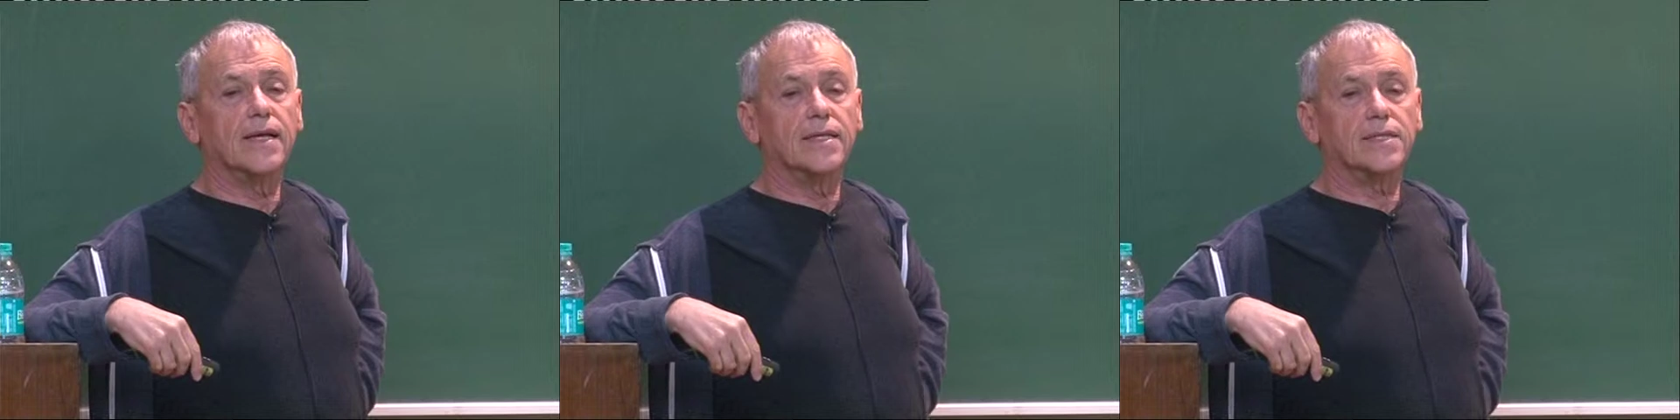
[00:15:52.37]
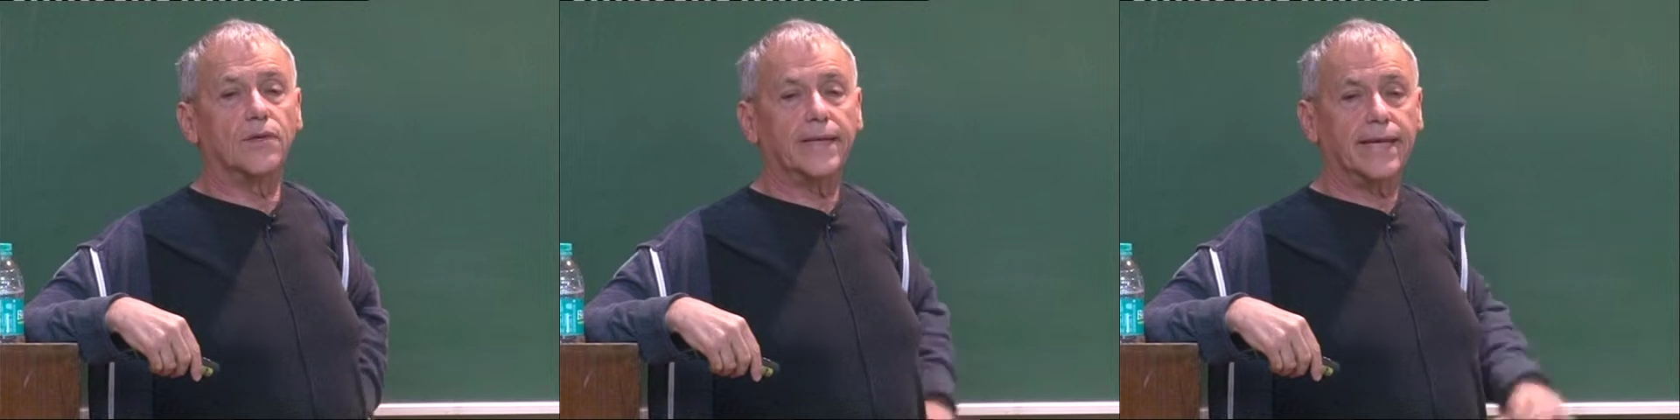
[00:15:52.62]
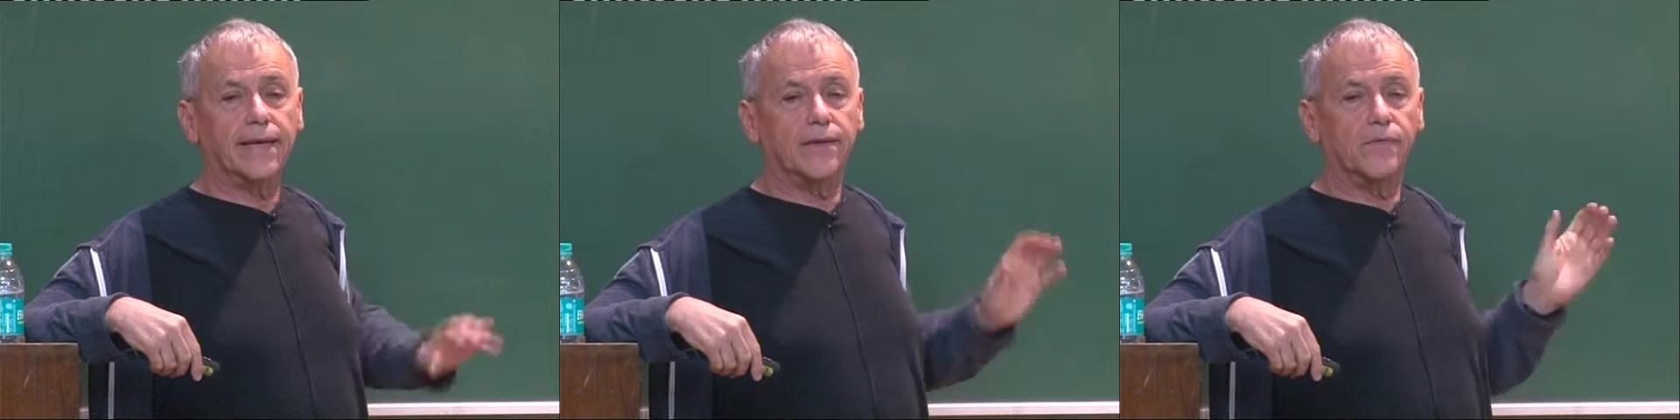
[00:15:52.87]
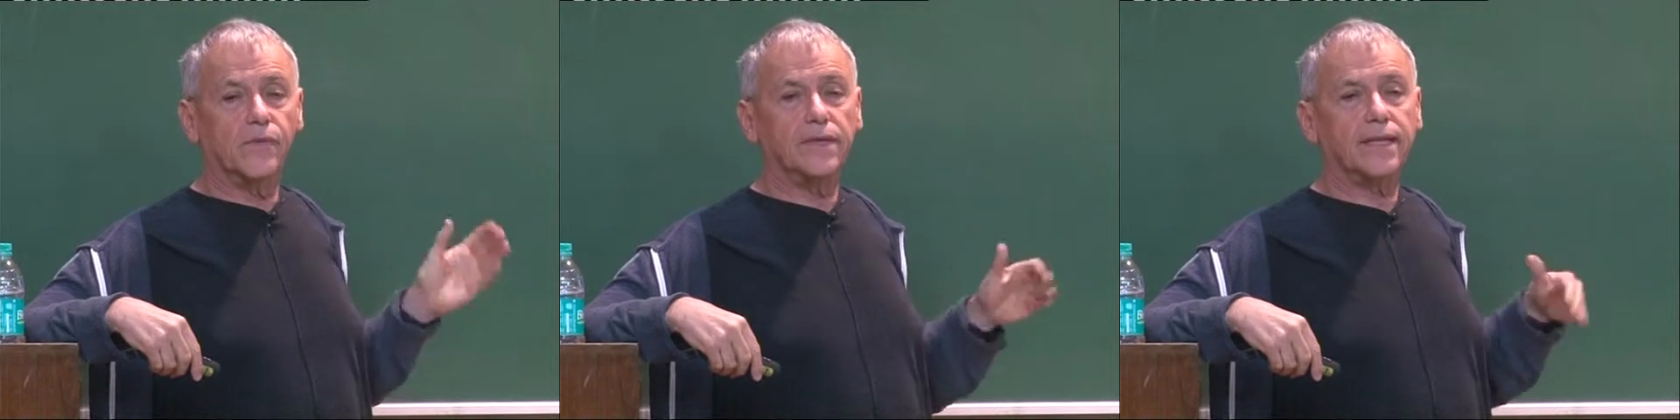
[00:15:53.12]
so
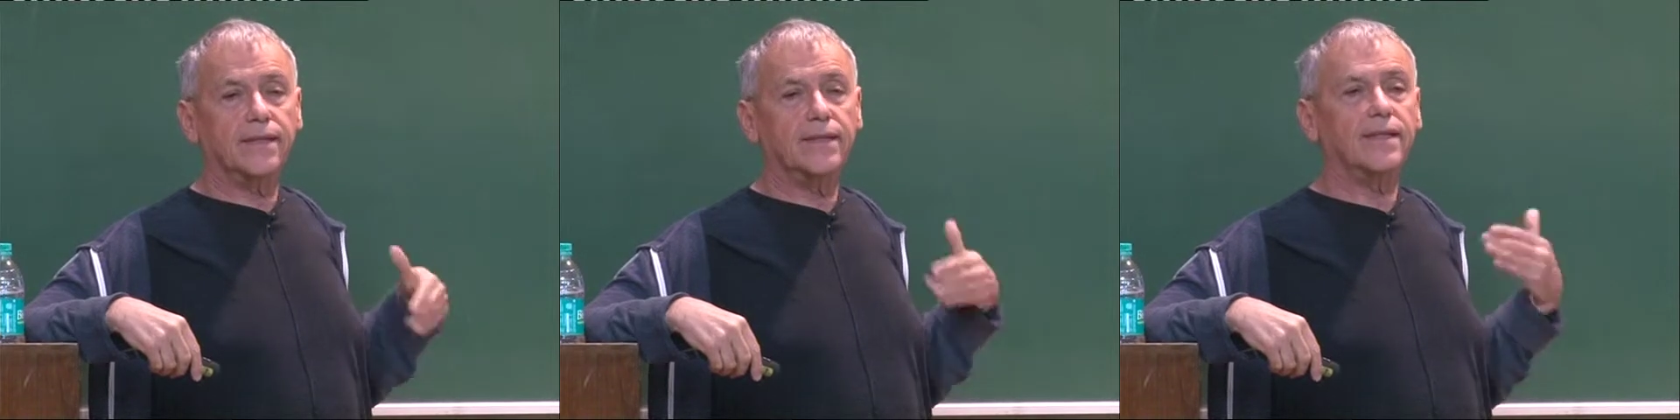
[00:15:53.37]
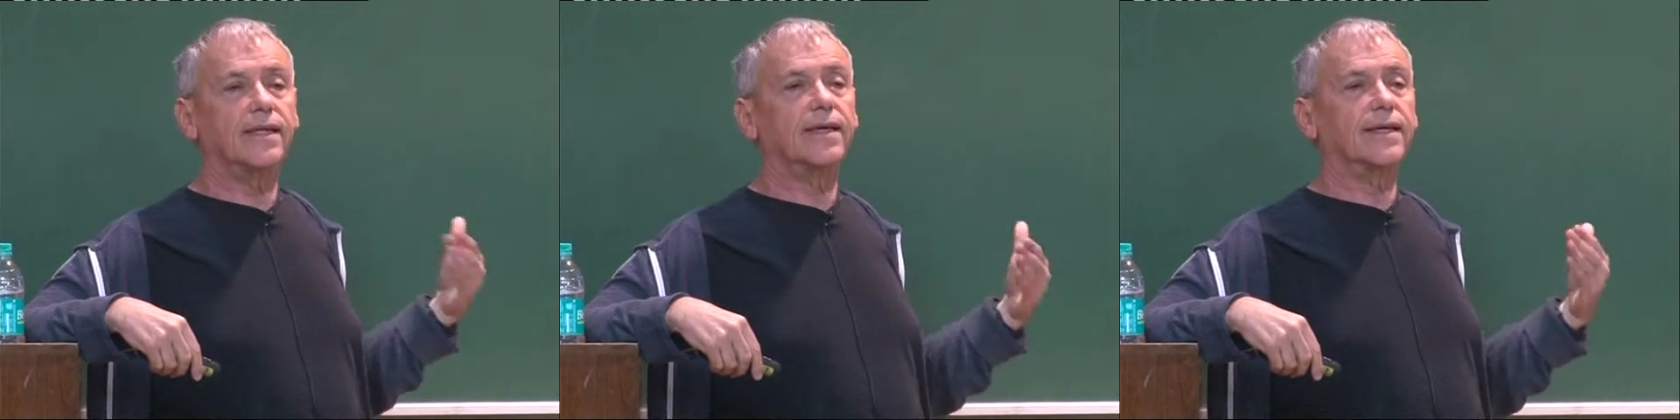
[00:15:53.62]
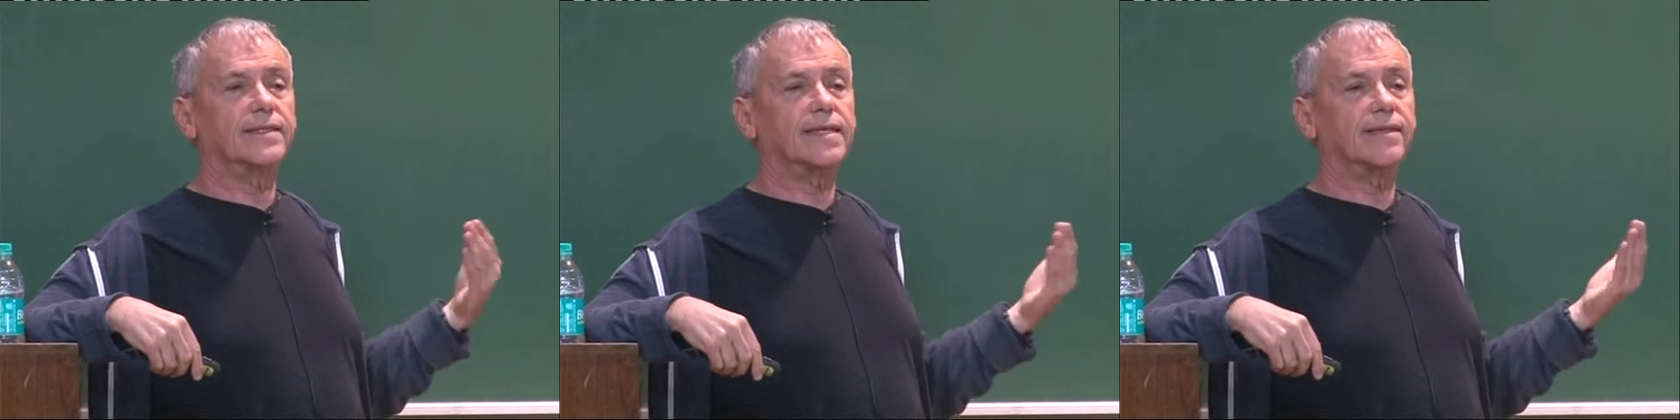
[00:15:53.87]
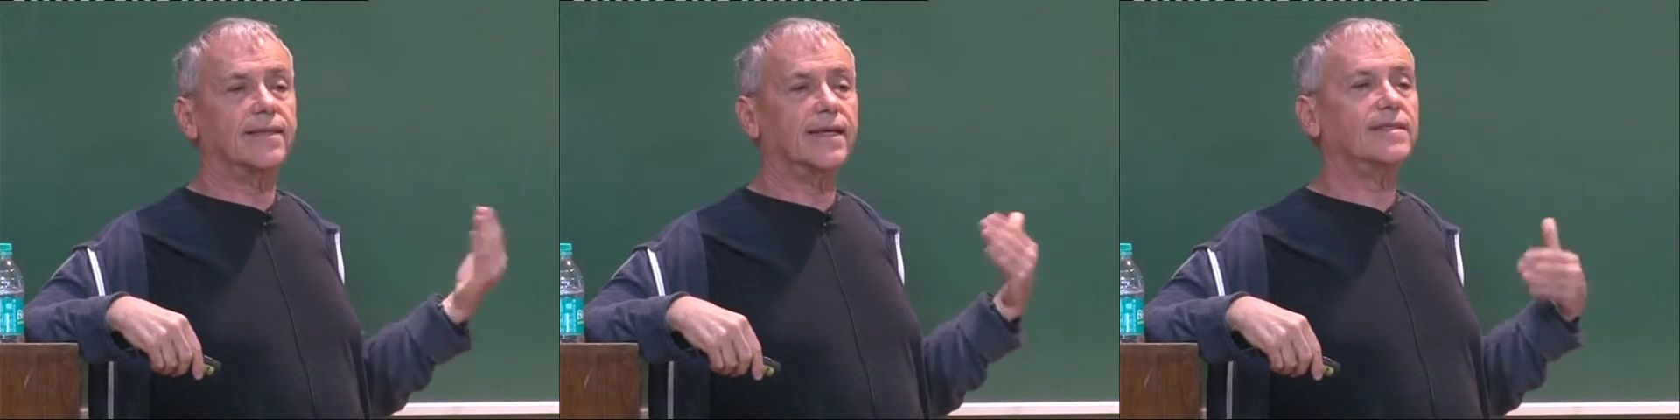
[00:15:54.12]
again, what I did here is
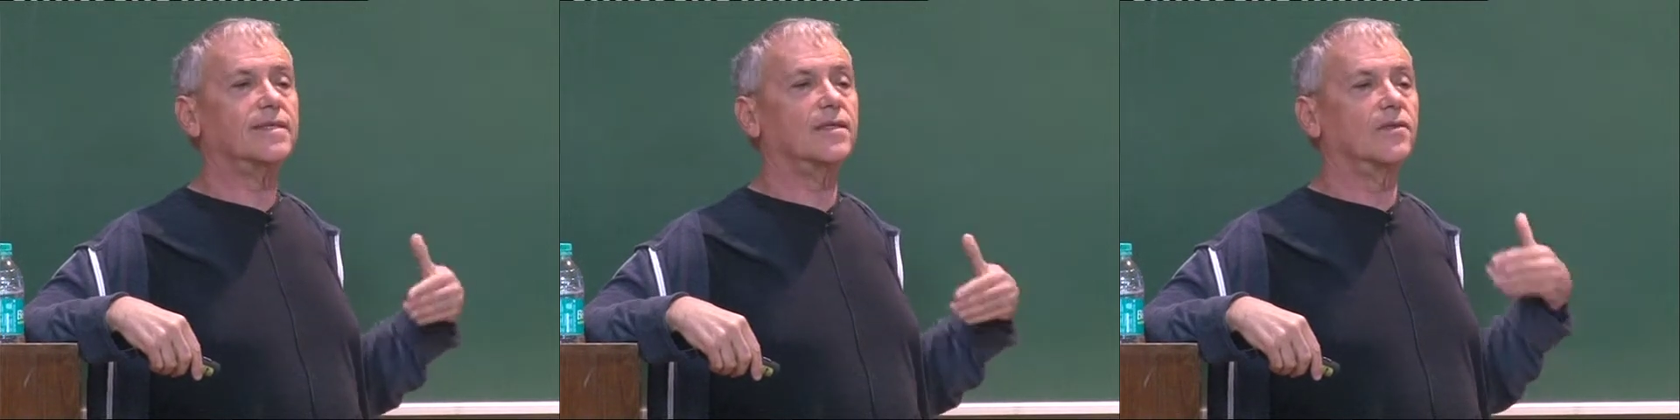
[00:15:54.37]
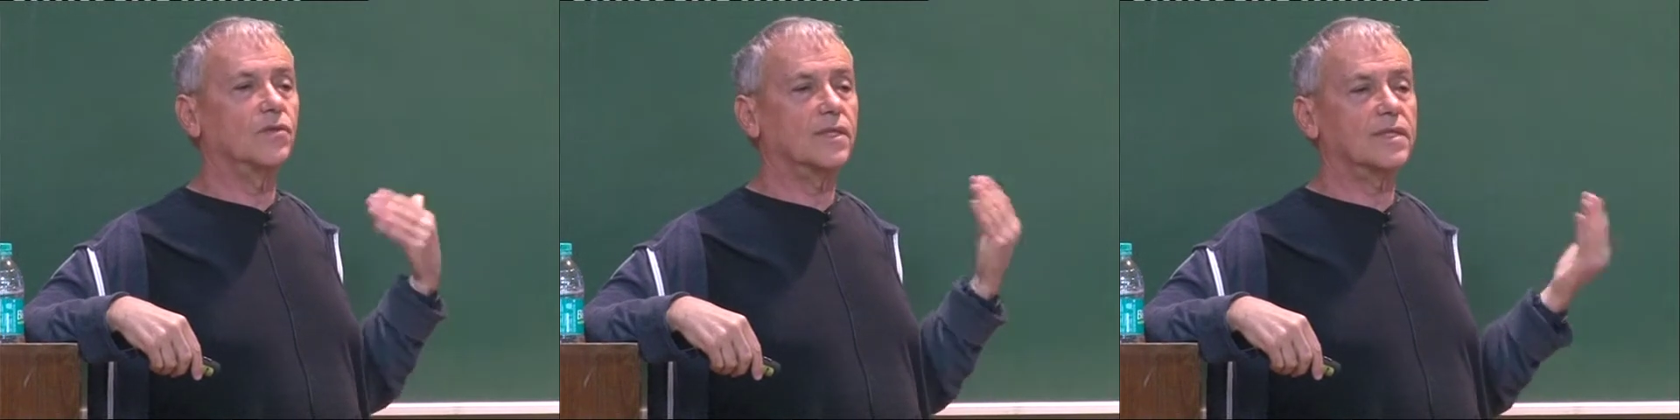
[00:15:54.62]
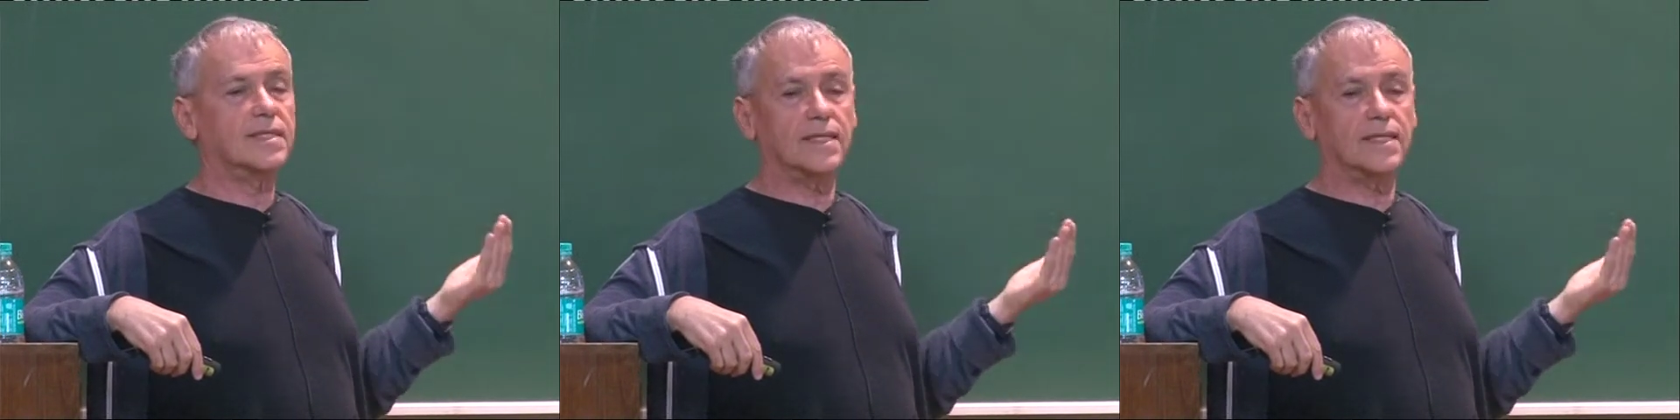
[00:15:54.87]
a test a